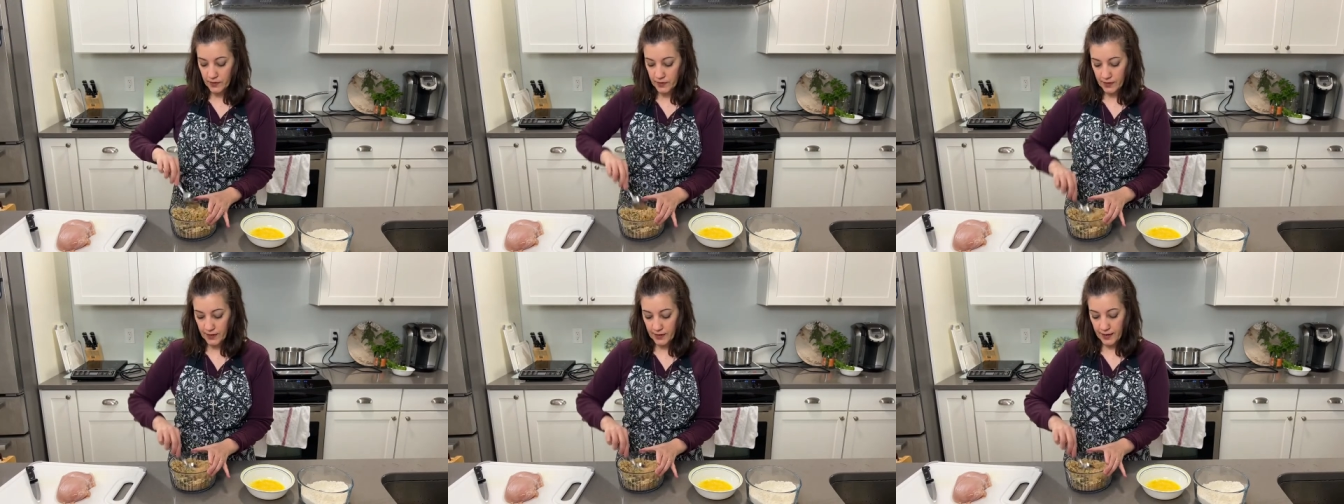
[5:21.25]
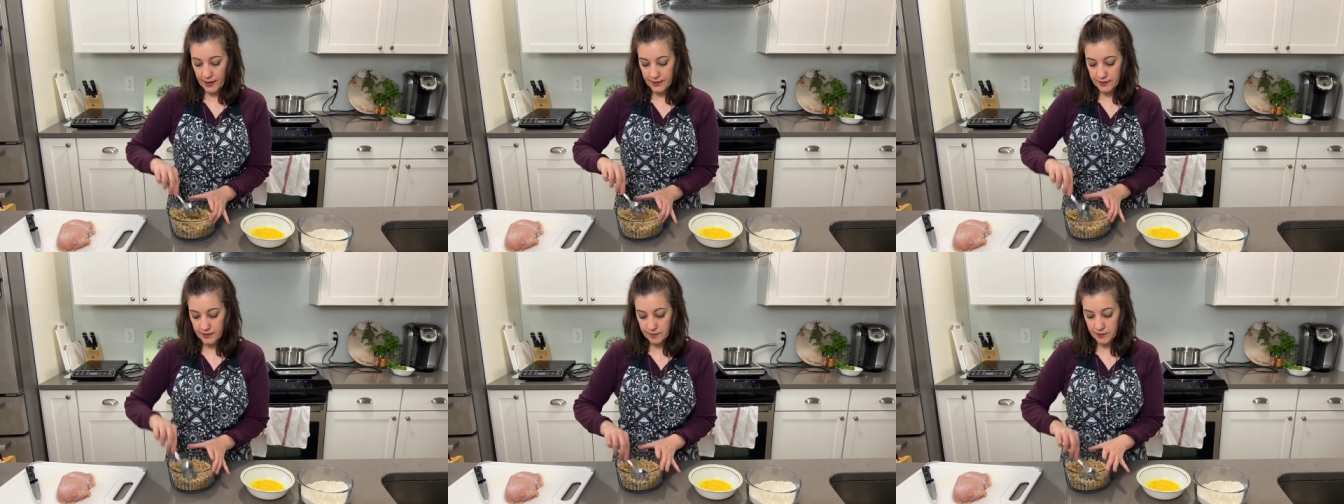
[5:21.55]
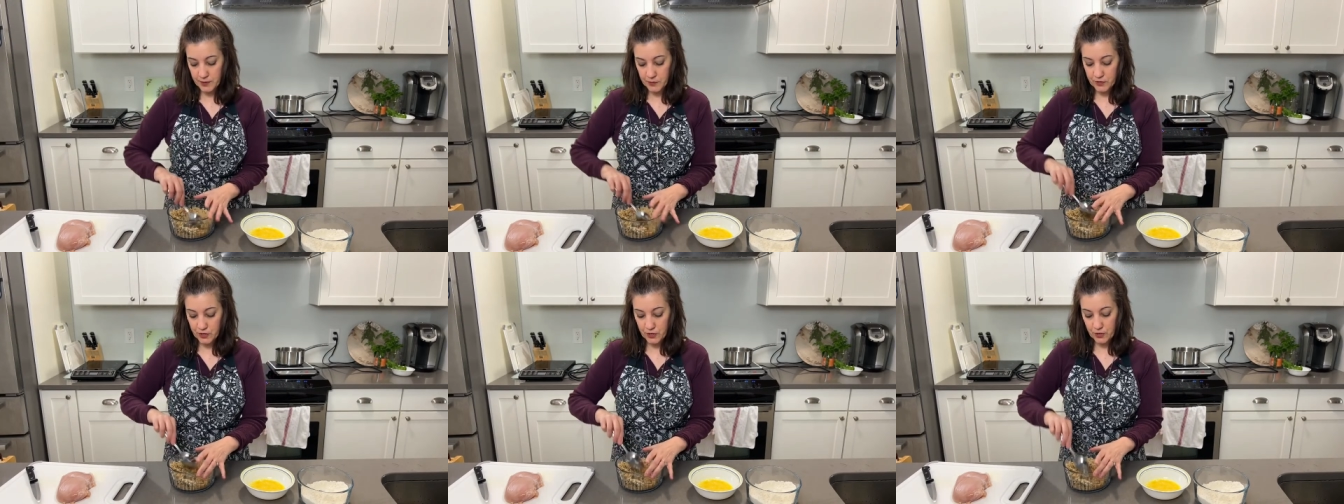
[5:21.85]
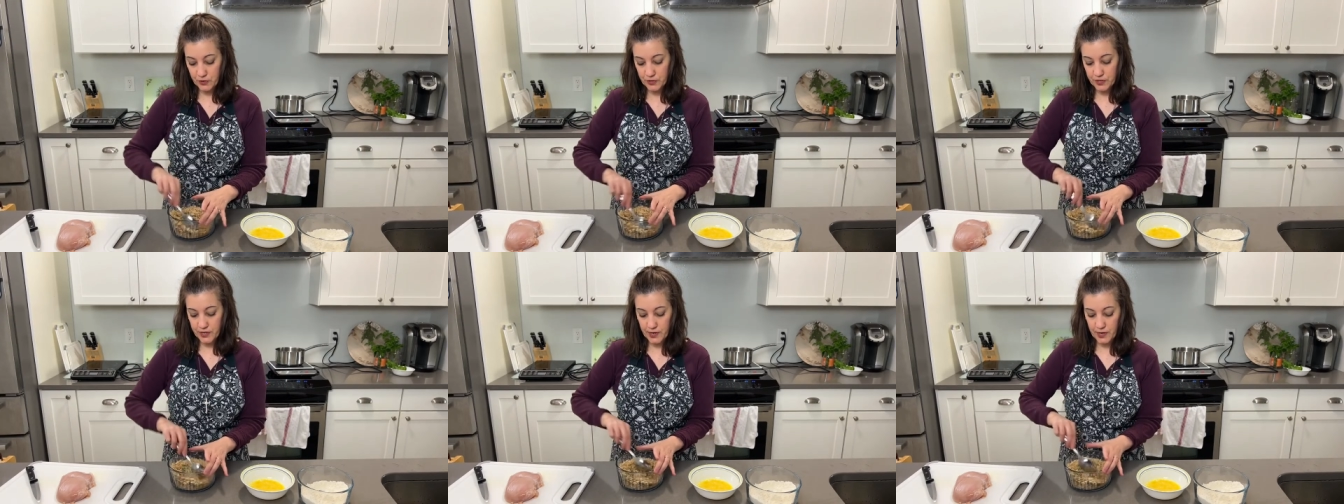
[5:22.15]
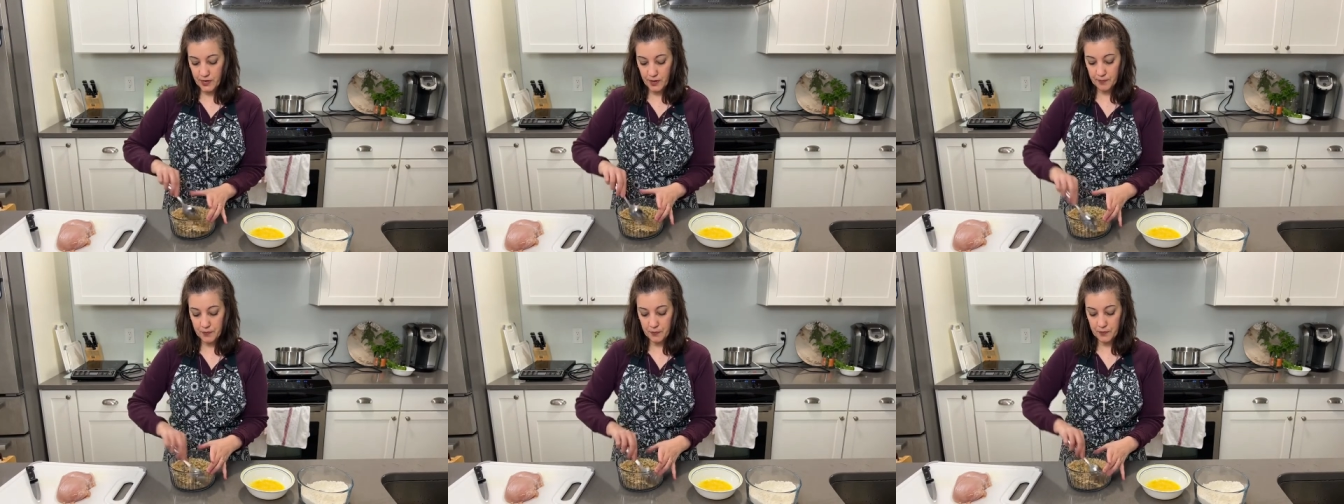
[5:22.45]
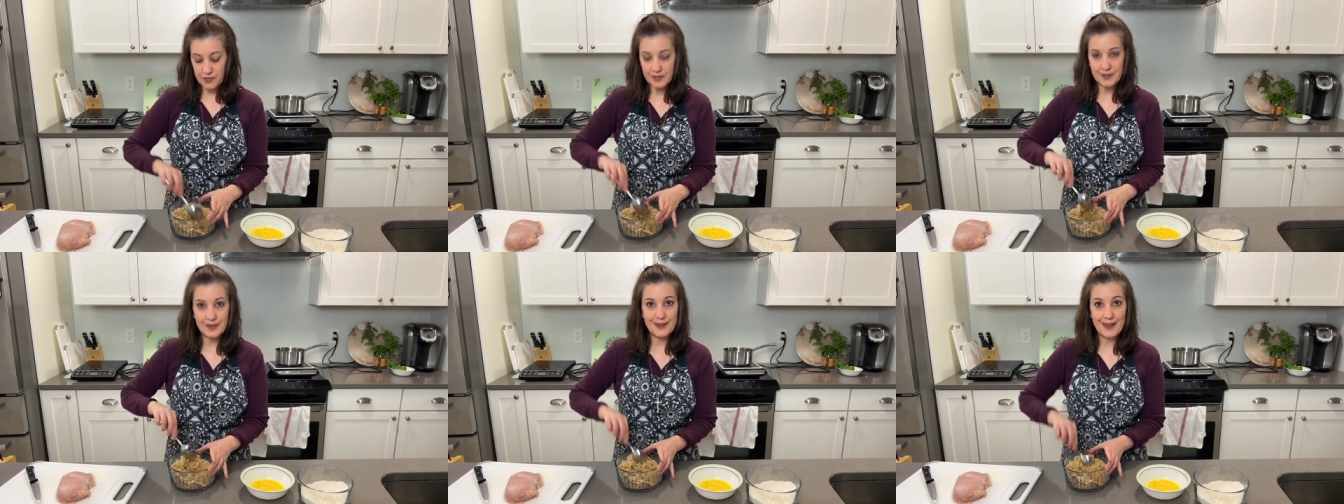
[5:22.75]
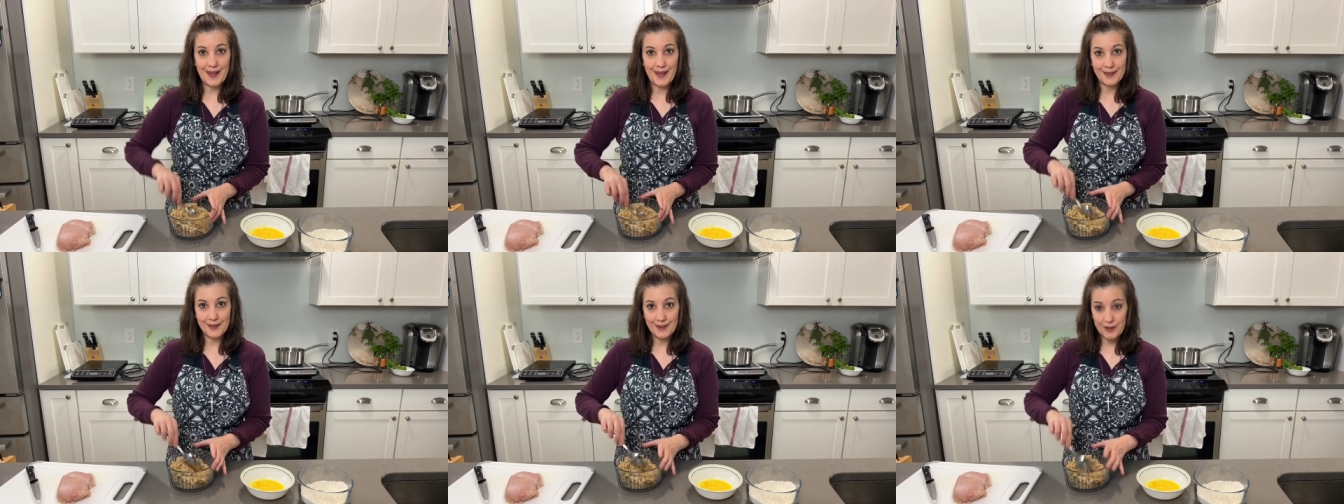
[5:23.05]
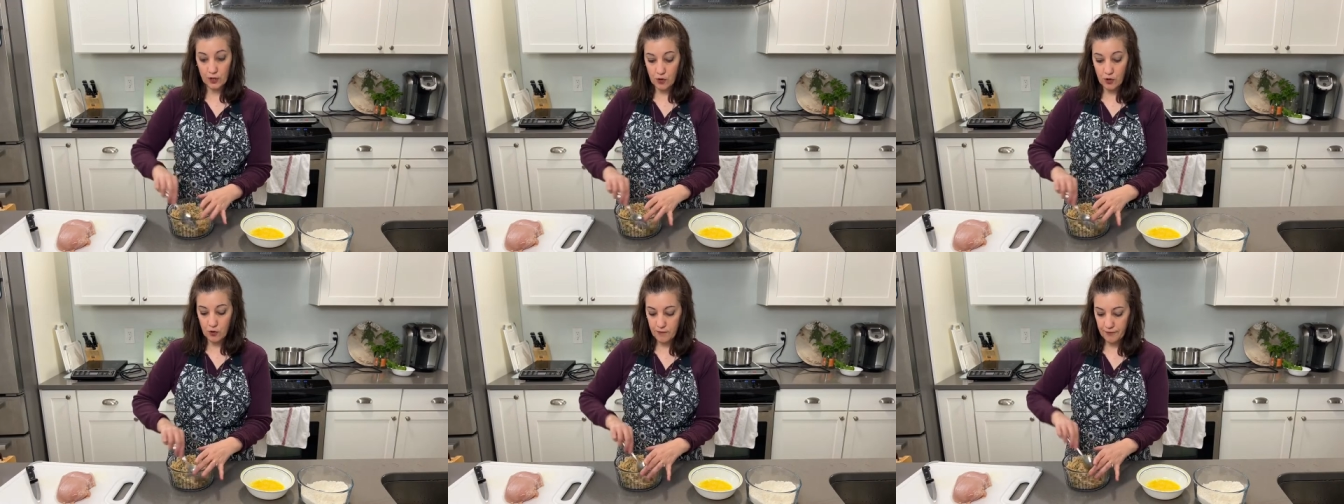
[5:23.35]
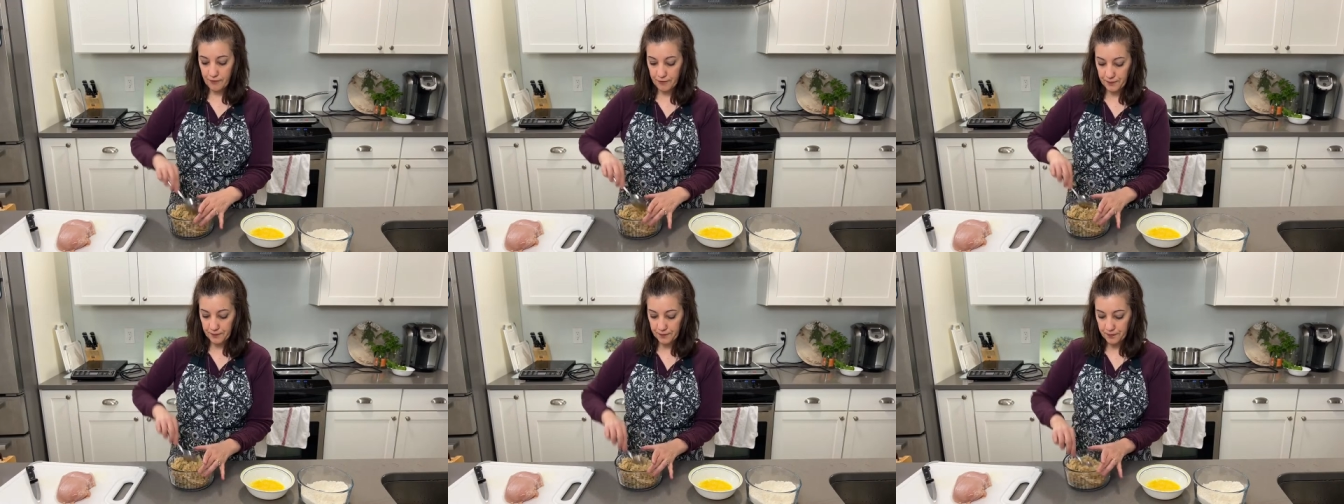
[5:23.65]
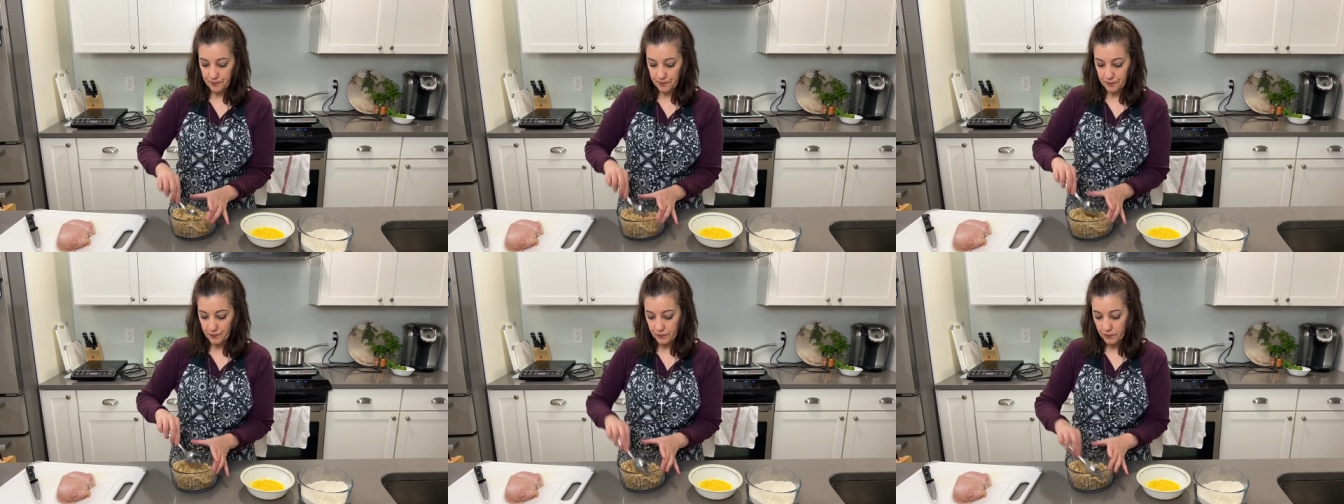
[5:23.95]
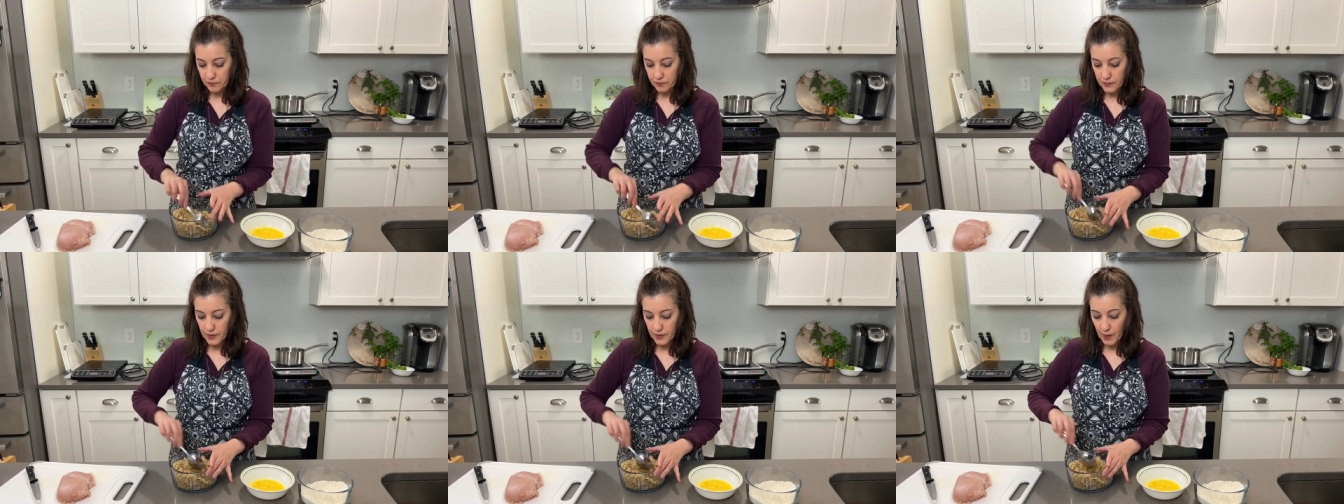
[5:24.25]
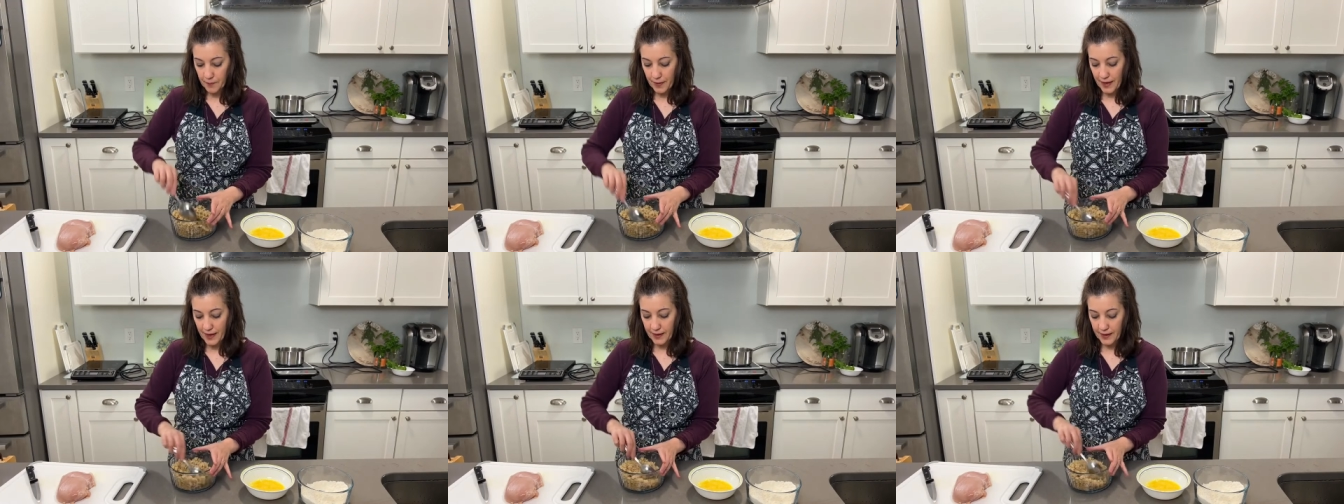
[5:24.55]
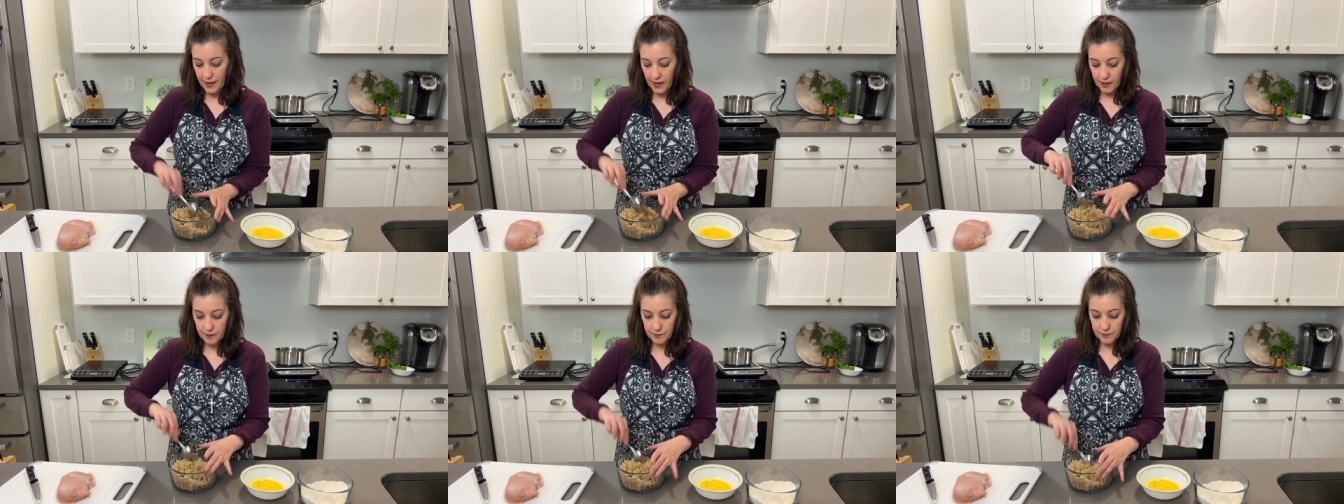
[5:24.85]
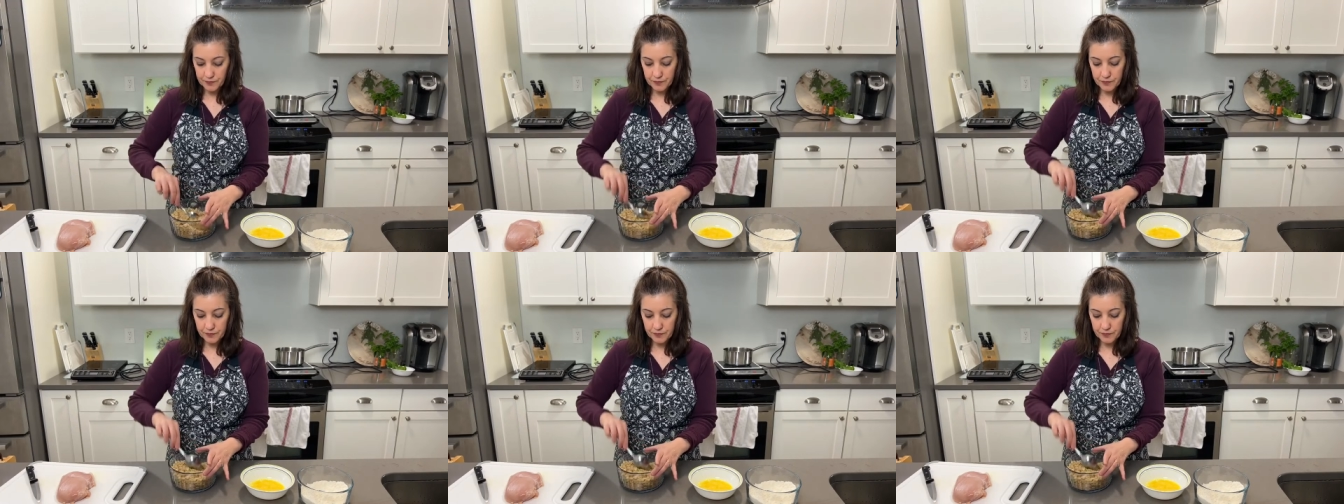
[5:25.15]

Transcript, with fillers: Now I had some that was toasted up. It was an Italian loaf, a baguette.